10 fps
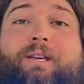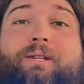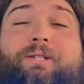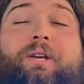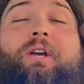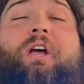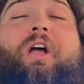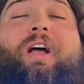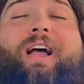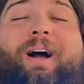These
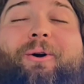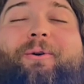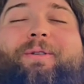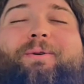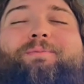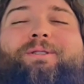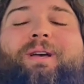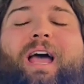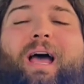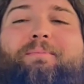
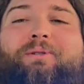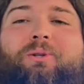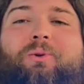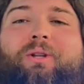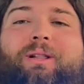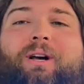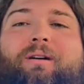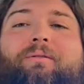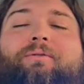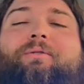algorithms absolutely
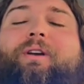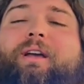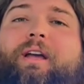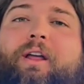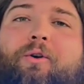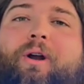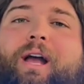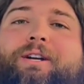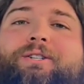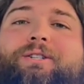love
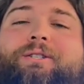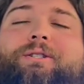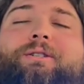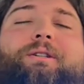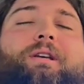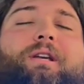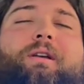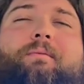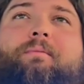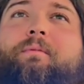interactions
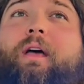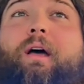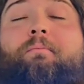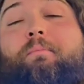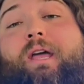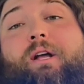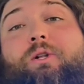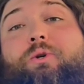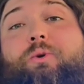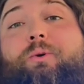that may
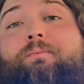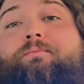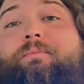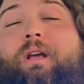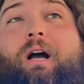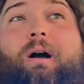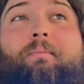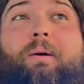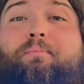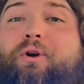include
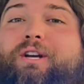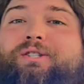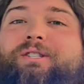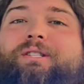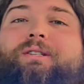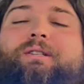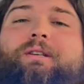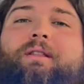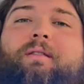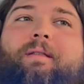
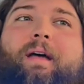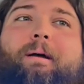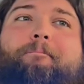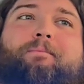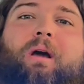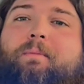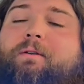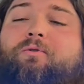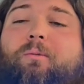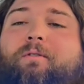impressions that
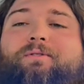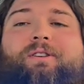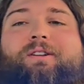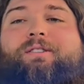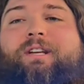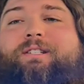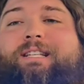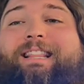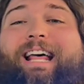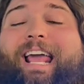come in the form of such
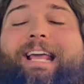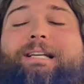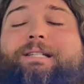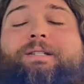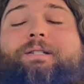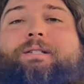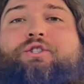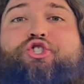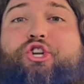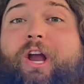things as
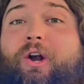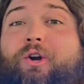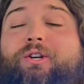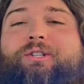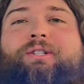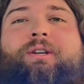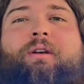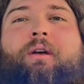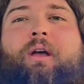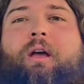likes, shares,
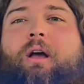